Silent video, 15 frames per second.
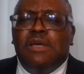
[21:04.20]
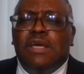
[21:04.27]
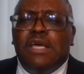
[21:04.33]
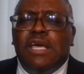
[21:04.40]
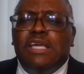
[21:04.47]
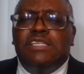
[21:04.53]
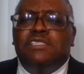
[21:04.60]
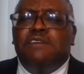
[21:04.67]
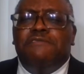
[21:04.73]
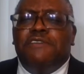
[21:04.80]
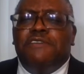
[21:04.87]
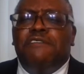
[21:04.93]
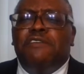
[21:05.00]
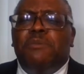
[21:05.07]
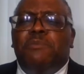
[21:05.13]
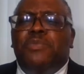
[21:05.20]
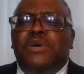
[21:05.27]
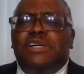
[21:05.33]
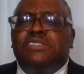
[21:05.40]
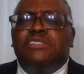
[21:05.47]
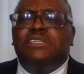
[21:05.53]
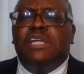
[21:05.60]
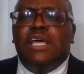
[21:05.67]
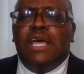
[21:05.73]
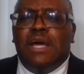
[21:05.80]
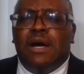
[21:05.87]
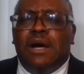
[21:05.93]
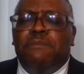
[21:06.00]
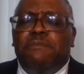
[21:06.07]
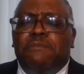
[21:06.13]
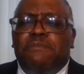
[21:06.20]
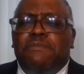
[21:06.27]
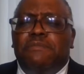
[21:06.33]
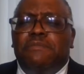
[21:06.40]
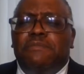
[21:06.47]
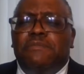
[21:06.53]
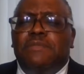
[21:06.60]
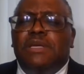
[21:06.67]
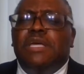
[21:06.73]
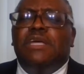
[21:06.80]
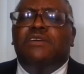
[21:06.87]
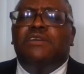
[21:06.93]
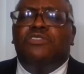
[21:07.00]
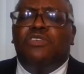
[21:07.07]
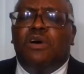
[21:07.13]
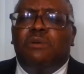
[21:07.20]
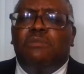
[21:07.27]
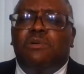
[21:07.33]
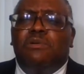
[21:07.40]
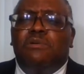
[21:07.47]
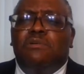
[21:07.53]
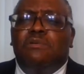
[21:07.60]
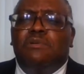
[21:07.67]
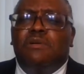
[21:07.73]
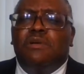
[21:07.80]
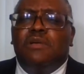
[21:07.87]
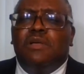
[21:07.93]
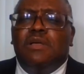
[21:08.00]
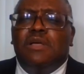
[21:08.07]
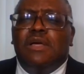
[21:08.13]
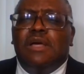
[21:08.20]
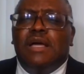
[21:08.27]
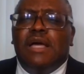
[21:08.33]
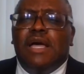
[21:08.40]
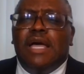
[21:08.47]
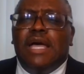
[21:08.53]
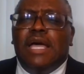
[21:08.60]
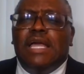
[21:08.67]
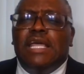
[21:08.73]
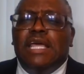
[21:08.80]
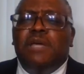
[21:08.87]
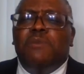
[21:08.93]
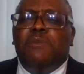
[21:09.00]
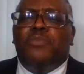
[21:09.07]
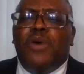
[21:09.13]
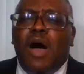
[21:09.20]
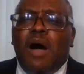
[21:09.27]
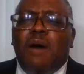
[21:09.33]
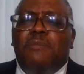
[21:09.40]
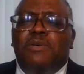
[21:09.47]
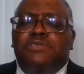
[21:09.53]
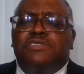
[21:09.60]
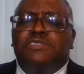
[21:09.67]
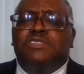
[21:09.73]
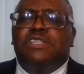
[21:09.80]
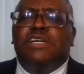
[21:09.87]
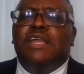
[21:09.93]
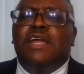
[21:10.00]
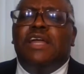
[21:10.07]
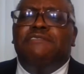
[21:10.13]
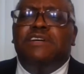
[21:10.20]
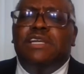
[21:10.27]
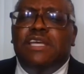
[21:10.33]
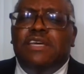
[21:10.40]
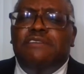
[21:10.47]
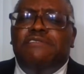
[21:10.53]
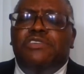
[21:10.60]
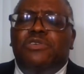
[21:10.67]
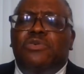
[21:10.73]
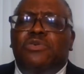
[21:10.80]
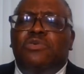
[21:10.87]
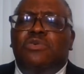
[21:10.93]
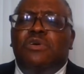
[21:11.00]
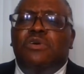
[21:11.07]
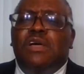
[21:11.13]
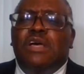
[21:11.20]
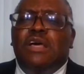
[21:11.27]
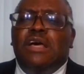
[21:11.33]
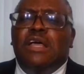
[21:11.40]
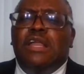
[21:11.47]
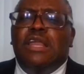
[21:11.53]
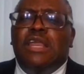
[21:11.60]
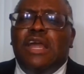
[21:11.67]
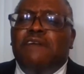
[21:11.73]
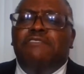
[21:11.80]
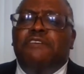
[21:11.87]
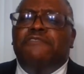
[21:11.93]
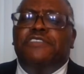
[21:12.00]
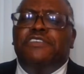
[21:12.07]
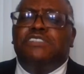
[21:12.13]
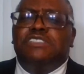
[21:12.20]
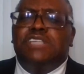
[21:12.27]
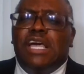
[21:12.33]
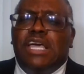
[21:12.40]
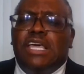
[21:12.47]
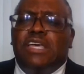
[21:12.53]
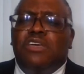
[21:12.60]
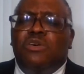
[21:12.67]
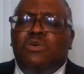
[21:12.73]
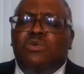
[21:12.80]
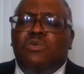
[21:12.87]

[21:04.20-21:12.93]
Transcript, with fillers: He's a very present help in trouble. And He promised to never leave you, never forsake you.